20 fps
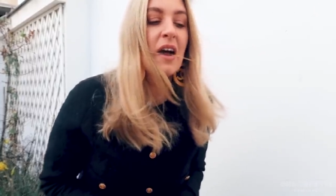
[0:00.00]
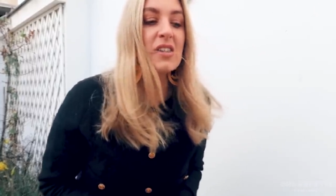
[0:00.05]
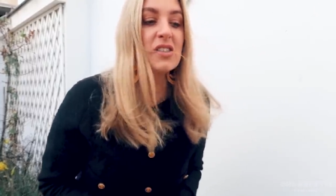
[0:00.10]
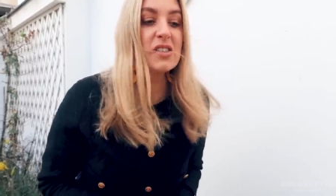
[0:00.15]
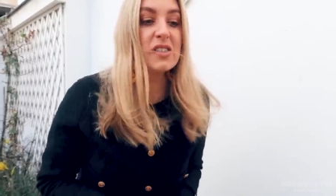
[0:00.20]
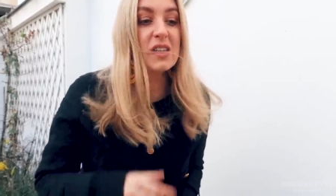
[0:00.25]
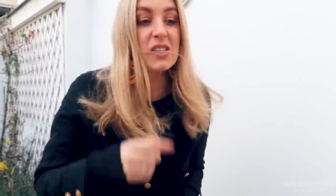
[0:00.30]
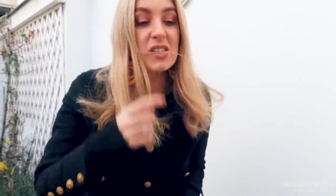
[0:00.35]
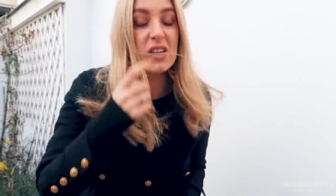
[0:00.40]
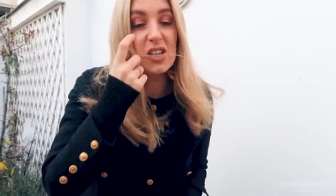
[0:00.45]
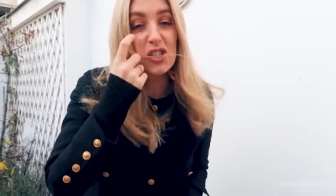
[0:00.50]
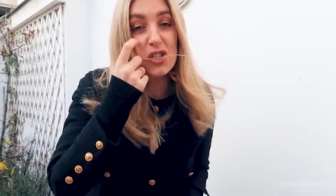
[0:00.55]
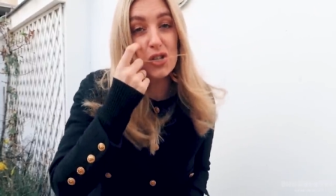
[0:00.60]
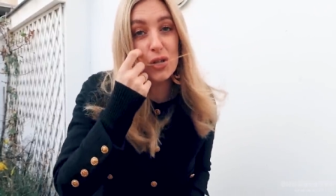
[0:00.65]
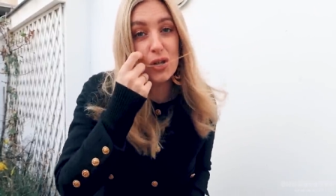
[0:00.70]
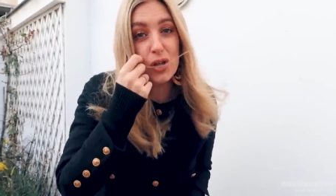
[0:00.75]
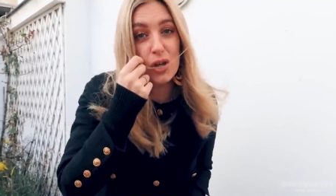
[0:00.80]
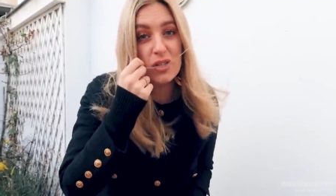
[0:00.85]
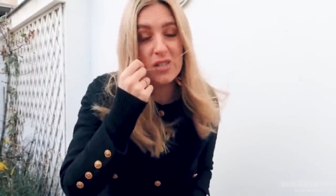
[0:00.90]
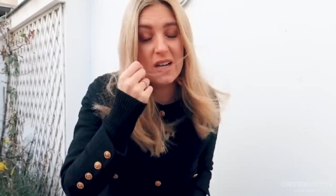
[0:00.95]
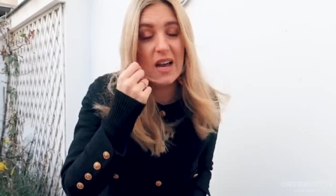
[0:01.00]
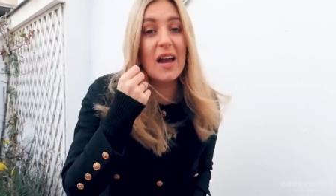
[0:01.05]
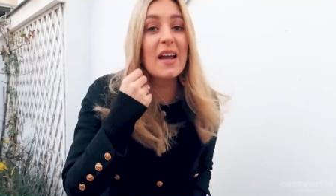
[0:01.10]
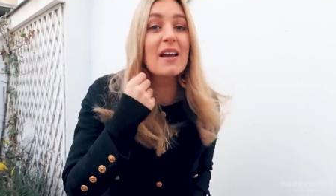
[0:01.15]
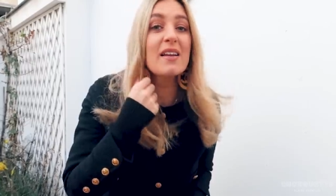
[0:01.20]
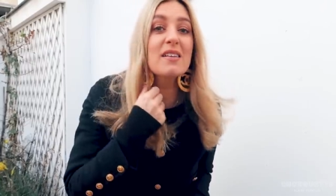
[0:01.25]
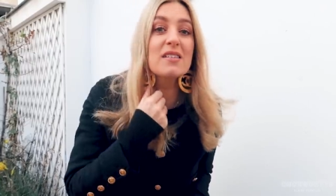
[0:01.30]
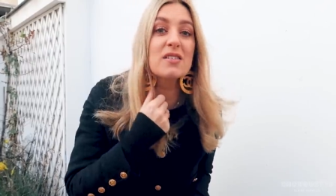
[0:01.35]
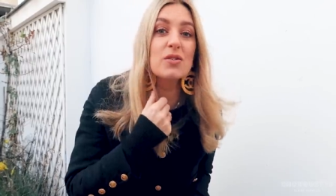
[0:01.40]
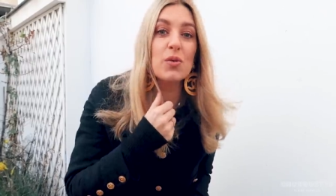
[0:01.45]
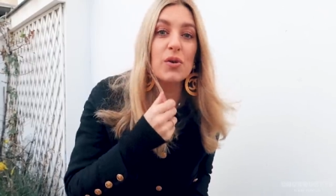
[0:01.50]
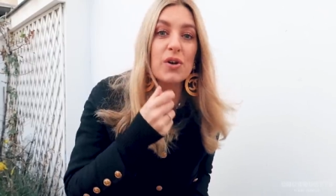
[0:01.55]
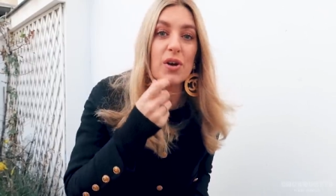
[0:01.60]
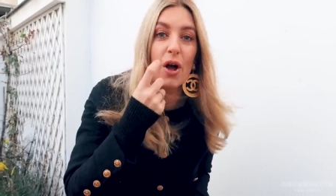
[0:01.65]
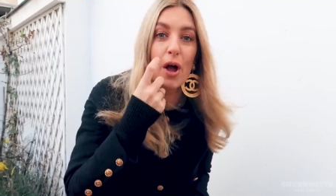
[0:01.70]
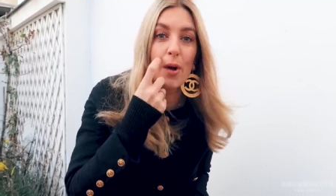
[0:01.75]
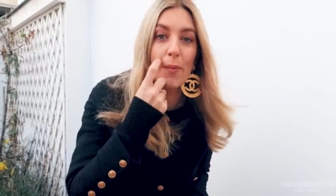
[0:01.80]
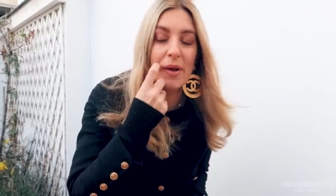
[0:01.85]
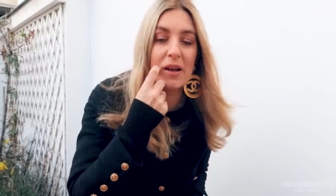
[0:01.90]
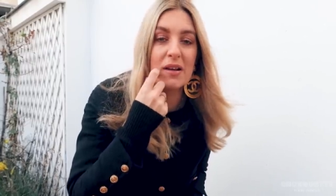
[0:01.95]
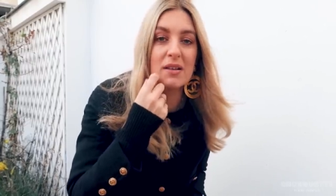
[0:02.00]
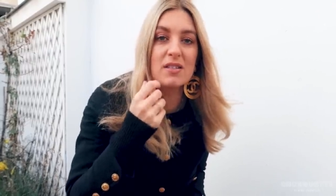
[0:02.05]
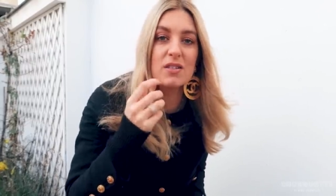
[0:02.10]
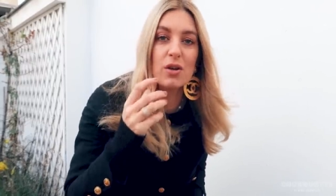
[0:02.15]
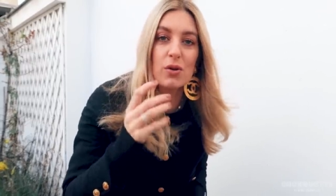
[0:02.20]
And she said, "Yes, you can go to any store in Hermes.